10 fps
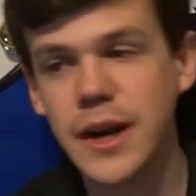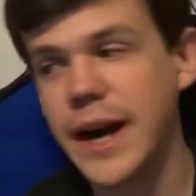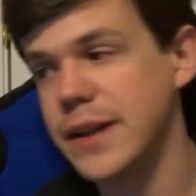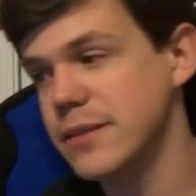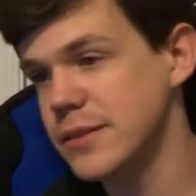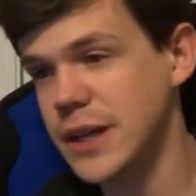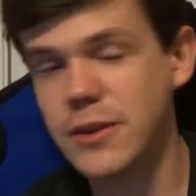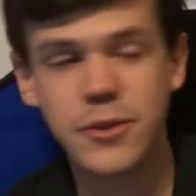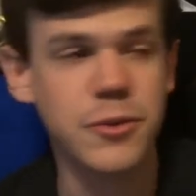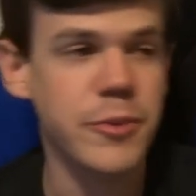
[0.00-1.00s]
I I
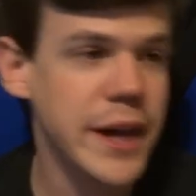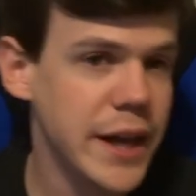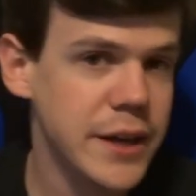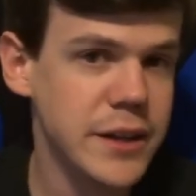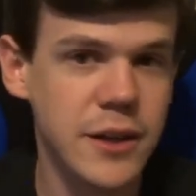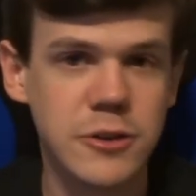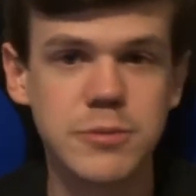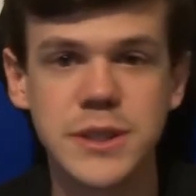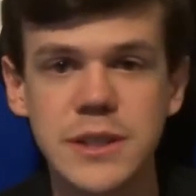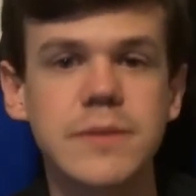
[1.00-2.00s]
don't know when, you know,
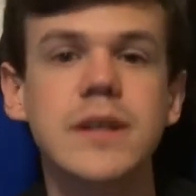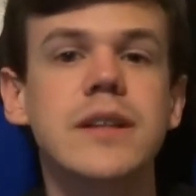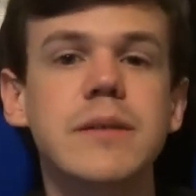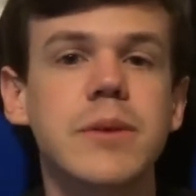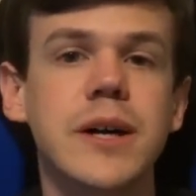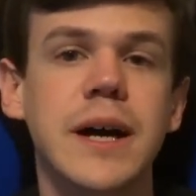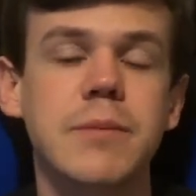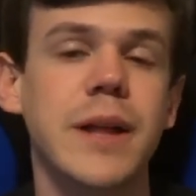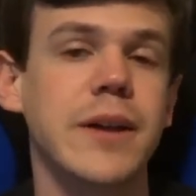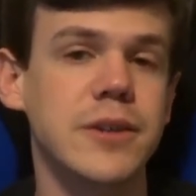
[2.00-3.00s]
specifically, but I
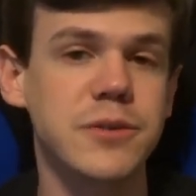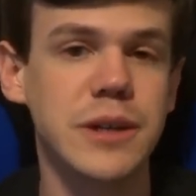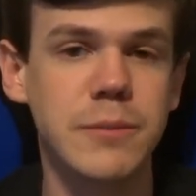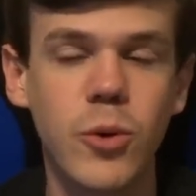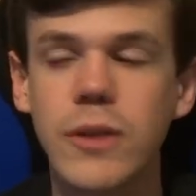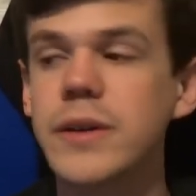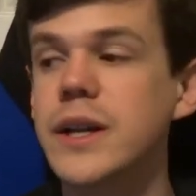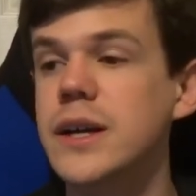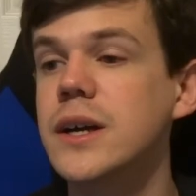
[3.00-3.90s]
plan on doing more of it.